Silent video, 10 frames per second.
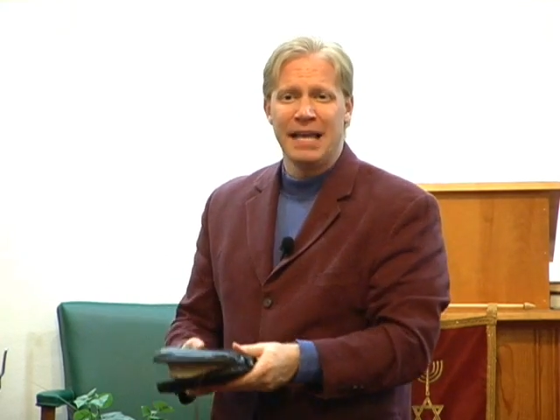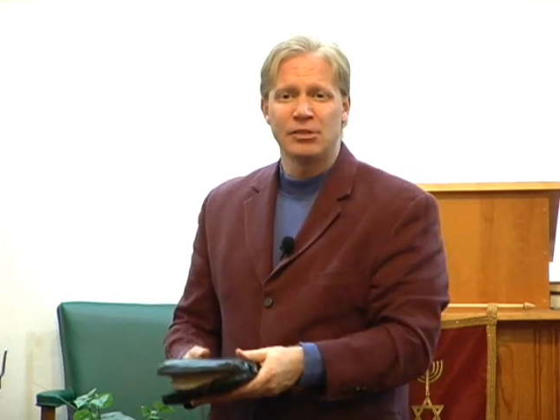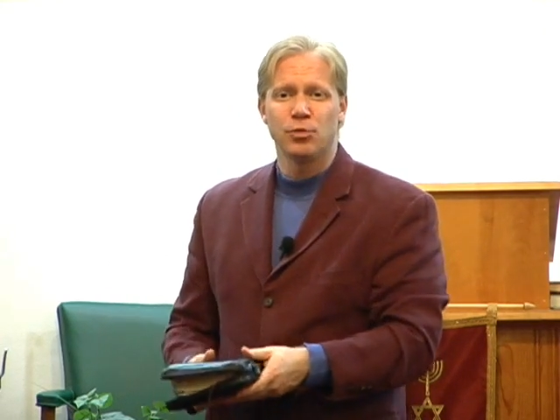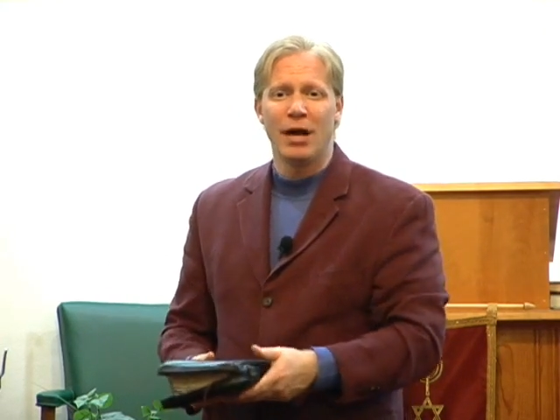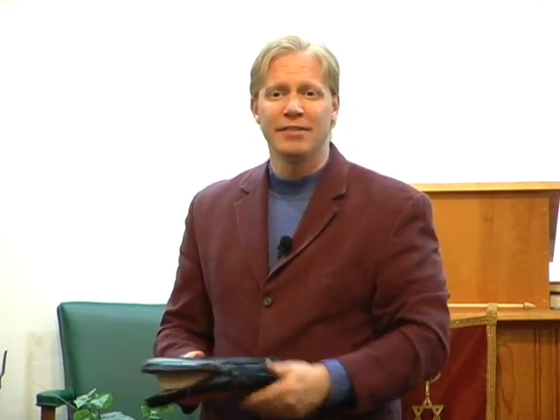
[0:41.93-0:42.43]

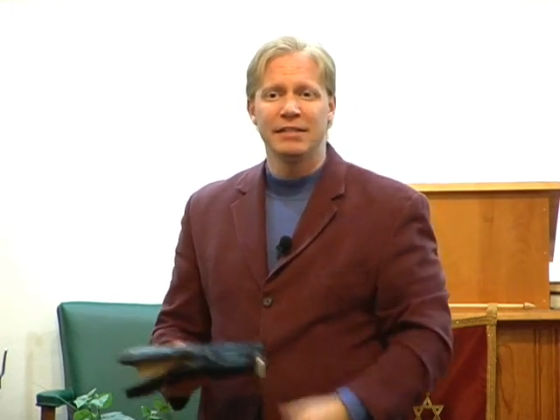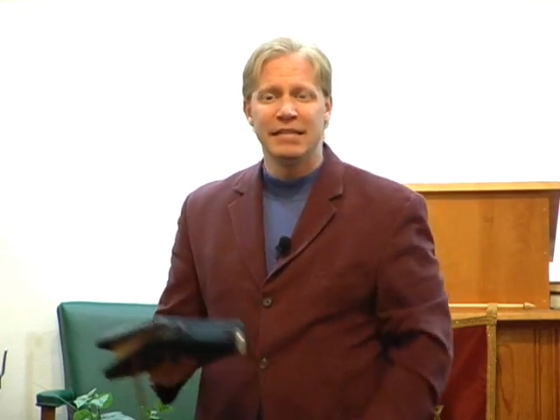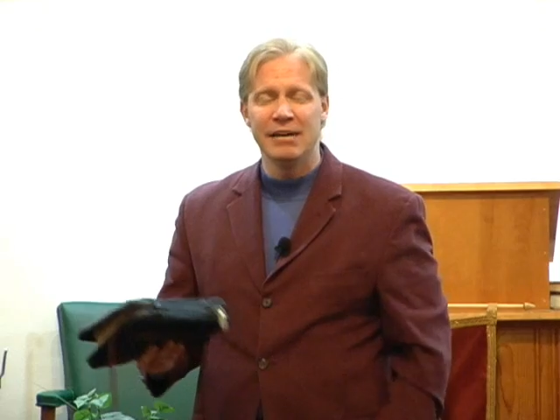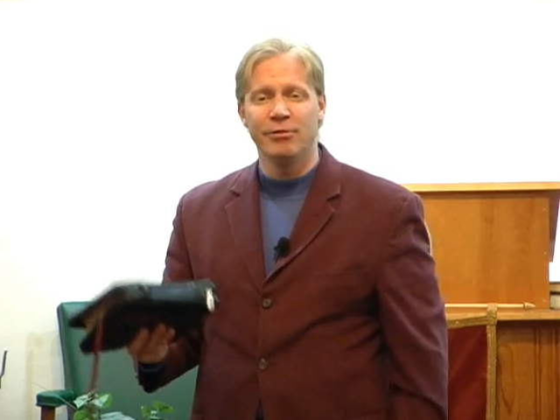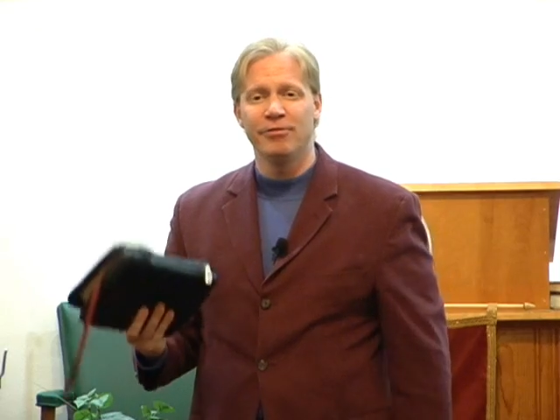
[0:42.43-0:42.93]
That's why
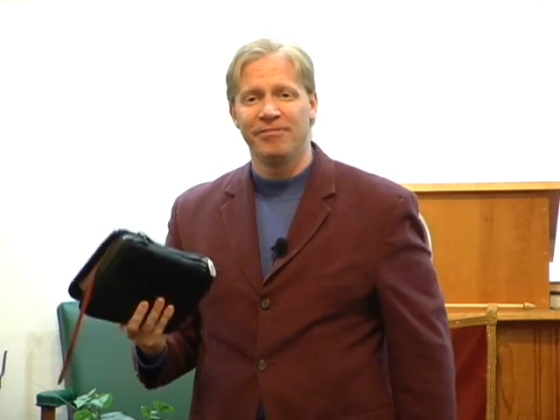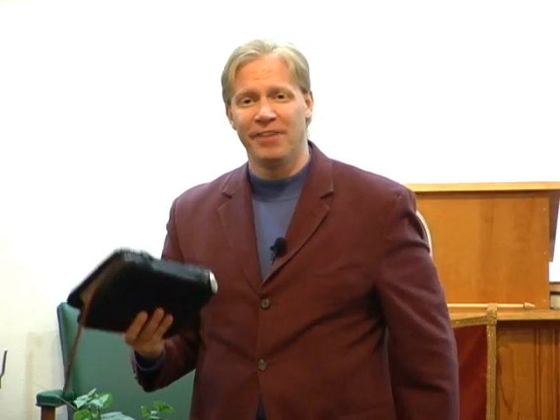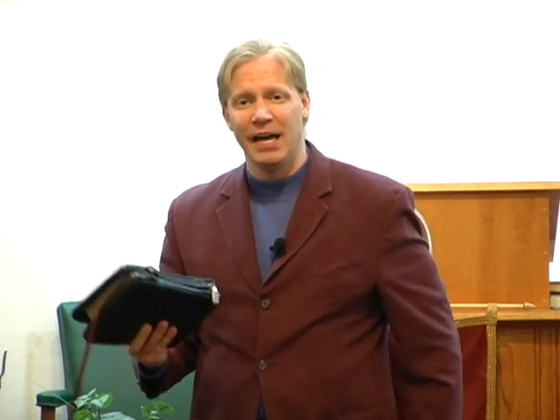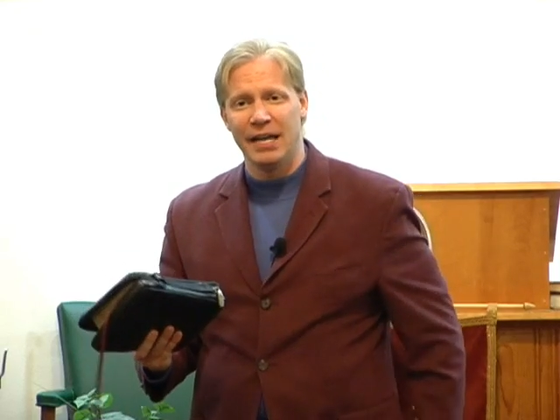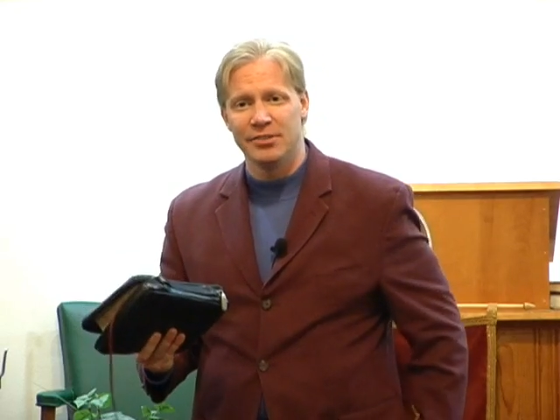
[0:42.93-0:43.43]
the
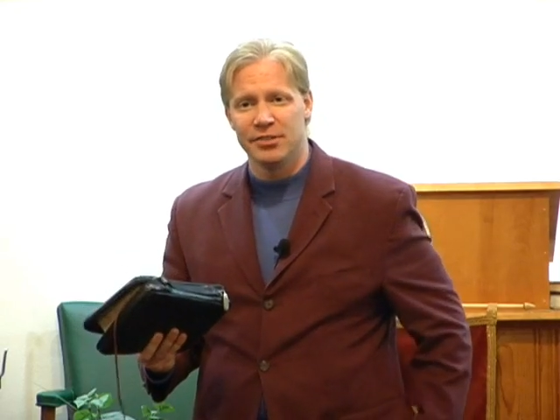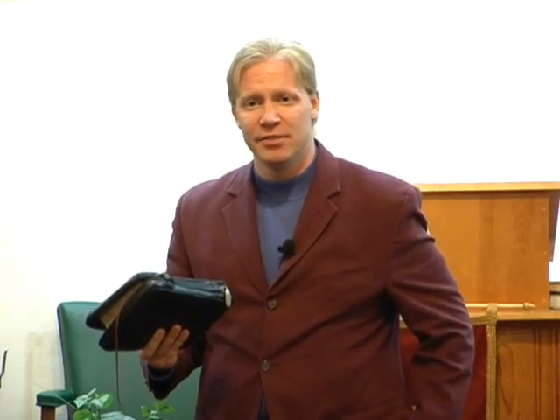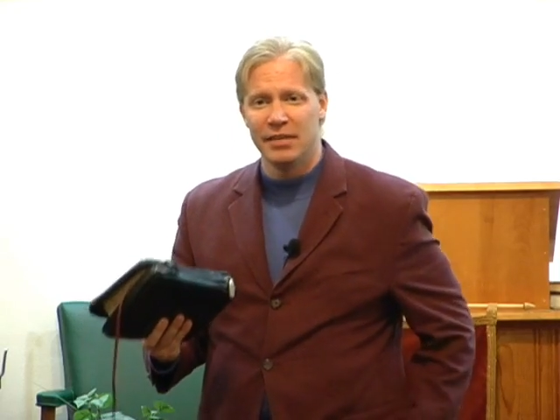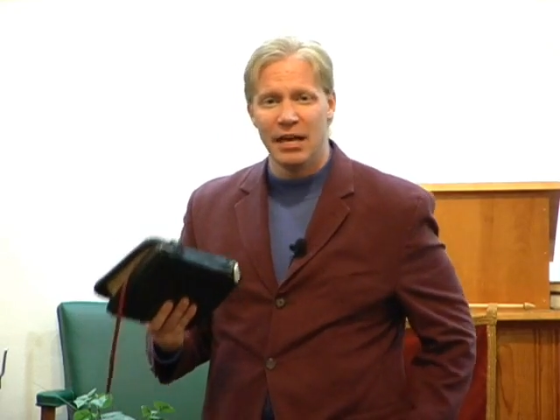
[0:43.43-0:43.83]
devil fights